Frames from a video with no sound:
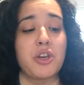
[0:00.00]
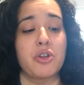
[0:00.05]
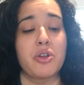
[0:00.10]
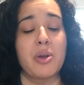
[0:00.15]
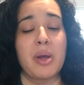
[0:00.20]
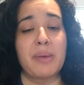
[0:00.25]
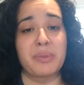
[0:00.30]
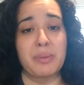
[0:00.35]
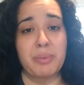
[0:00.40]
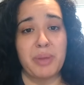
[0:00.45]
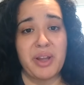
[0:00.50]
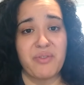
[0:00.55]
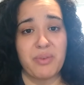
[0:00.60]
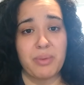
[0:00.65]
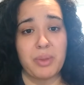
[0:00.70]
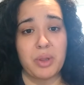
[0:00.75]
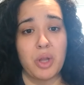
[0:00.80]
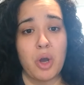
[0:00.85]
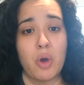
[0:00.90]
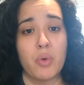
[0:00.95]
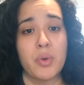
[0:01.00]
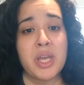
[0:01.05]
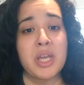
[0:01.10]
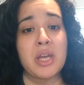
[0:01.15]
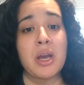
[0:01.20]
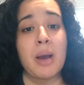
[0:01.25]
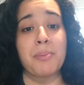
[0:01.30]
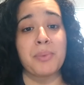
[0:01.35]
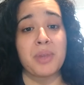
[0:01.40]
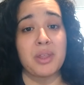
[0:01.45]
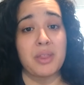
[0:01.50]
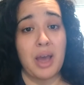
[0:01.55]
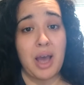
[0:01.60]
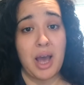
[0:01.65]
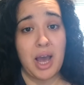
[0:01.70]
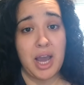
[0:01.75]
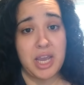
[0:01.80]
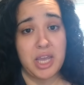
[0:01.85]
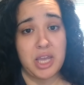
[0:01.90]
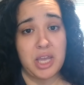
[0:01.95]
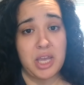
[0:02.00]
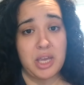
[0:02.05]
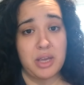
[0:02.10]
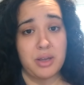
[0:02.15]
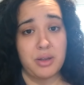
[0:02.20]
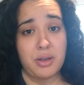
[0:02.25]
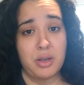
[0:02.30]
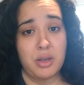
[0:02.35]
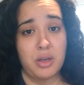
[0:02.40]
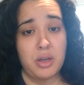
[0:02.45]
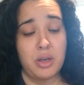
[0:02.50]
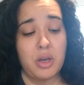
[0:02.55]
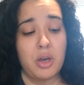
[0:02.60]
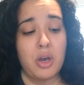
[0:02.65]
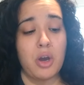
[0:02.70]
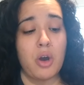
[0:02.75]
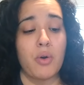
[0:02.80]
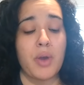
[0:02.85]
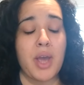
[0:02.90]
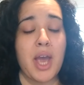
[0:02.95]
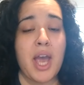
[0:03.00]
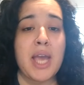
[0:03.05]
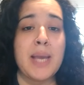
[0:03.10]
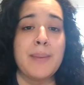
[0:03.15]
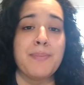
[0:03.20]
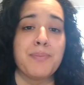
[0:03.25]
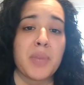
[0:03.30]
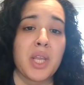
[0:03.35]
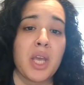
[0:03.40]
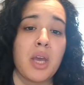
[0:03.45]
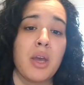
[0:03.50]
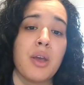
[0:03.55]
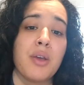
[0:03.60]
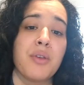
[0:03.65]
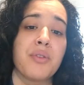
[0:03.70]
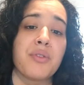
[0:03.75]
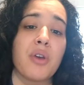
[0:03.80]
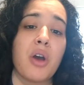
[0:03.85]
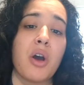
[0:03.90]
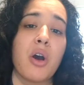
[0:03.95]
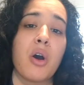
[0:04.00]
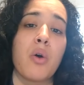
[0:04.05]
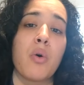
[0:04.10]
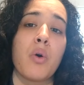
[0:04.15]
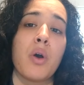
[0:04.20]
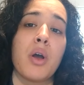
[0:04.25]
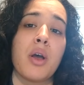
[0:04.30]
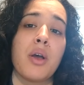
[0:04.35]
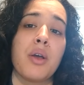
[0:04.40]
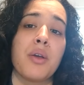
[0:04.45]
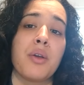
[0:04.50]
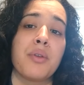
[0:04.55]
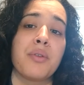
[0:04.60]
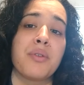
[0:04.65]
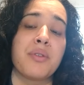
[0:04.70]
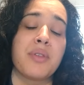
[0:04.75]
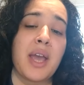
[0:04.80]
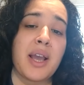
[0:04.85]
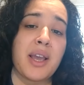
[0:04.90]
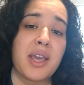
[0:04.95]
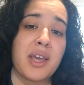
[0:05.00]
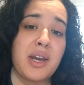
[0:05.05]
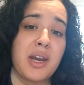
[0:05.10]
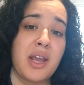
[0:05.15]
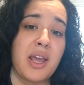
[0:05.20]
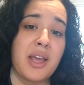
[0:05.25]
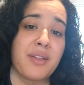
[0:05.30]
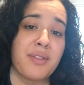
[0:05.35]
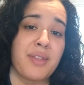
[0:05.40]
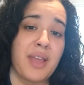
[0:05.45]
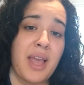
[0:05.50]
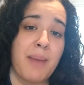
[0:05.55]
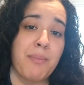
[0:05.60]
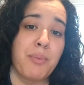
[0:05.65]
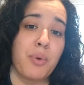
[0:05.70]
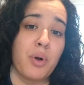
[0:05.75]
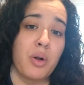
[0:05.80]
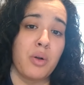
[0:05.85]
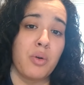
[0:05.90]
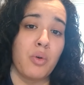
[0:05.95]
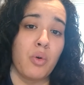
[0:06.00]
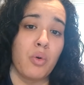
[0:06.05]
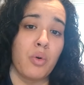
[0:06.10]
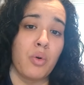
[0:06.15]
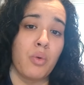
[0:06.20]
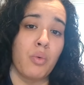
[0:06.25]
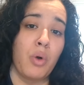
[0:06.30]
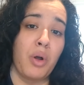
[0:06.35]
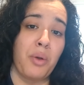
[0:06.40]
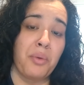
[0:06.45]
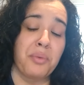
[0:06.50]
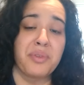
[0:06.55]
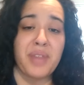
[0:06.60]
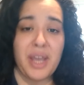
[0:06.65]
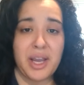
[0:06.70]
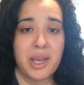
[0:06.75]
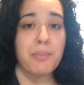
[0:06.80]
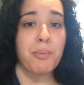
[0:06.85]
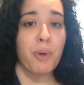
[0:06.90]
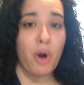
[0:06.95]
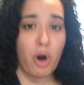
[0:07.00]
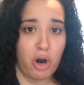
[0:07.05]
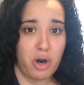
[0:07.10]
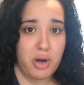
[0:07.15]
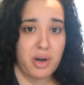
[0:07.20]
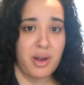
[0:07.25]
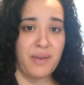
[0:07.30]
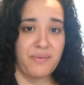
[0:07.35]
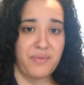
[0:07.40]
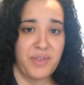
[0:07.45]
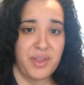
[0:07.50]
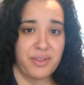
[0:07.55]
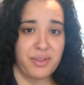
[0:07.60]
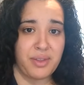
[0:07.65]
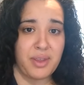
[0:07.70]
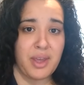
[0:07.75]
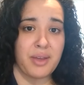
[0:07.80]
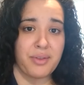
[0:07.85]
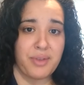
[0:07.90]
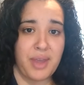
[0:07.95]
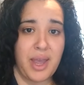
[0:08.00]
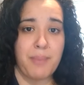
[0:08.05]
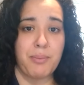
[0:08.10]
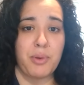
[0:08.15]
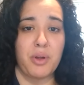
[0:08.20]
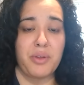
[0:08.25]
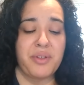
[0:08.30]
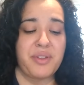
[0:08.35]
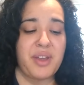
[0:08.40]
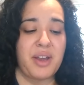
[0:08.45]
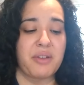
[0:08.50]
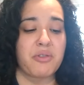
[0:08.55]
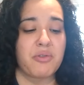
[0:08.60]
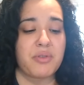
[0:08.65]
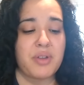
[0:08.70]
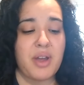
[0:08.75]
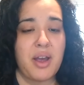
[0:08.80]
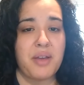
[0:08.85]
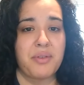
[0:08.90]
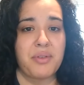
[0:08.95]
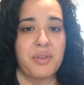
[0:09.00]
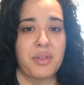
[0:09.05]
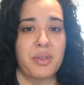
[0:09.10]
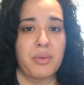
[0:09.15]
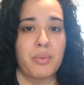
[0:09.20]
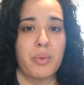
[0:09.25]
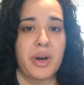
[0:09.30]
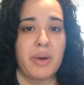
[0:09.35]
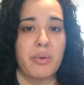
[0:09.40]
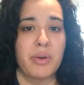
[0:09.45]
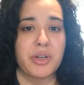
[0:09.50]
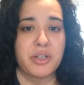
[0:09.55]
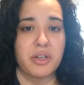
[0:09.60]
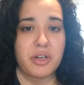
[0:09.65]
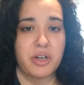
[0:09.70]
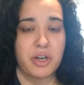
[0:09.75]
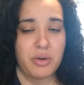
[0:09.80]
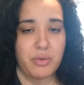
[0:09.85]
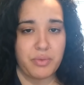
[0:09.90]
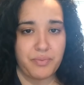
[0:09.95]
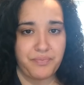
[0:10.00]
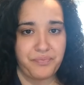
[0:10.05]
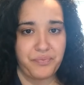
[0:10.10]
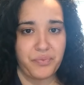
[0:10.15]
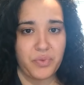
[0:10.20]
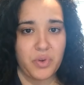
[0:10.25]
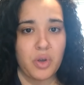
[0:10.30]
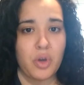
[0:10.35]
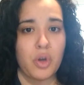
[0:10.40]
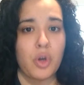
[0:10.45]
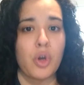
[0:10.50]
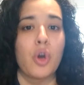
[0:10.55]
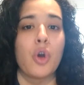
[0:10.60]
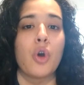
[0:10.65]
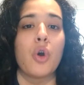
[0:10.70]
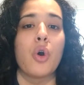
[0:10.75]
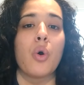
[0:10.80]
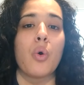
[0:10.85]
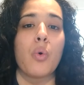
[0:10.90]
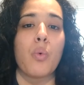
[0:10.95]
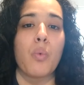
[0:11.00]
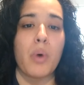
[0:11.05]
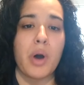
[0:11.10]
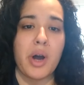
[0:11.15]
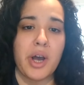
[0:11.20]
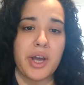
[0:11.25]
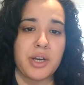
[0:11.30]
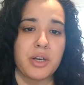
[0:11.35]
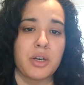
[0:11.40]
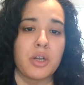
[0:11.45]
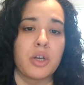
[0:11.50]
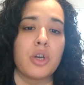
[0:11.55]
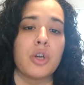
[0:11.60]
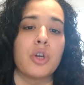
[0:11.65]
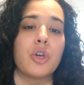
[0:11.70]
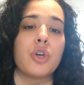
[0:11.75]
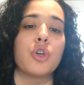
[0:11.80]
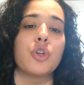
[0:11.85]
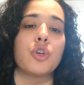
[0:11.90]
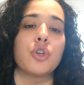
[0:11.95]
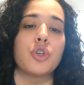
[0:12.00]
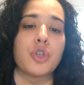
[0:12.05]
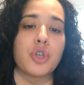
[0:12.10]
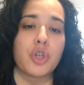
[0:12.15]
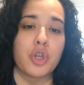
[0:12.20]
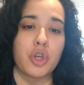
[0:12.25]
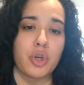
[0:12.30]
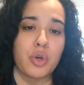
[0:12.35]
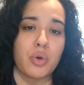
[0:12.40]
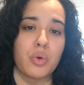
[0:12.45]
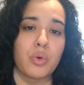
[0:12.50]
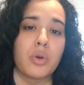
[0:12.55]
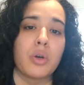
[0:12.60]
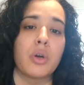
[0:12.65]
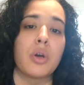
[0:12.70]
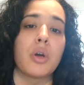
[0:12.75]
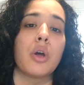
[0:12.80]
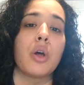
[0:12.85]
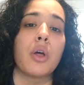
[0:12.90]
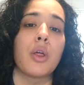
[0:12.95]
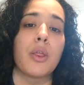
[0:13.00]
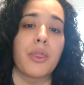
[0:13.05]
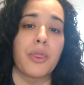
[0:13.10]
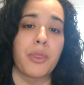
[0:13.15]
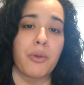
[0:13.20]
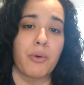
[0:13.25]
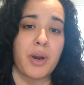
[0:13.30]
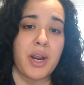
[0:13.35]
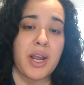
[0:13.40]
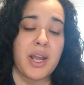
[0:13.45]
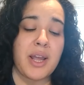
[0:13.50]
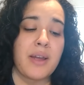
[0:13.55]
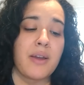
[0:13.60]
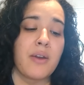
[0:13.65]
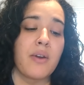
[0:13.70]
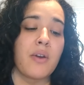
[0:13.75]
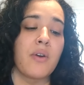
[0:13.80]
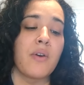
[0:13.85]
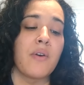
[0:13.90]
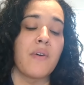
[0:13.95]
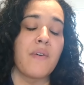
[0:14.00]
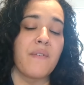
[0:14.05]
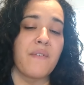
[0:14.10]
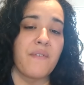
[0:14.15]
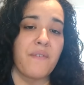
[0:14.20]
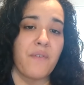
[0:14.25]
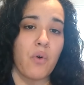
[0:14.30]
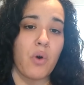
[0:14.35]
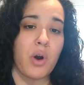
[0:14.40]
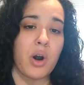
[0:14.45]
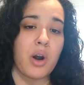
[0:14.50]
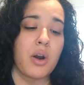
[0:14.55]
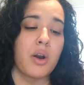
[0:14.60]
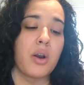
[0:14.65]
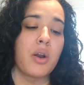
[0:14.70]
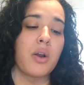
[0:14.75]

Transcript: You have to play from the low E up to the high E. Okay, so second example. Well, second part of this example, this exercise. This is what I want you to do. 1, 2, 3, 4.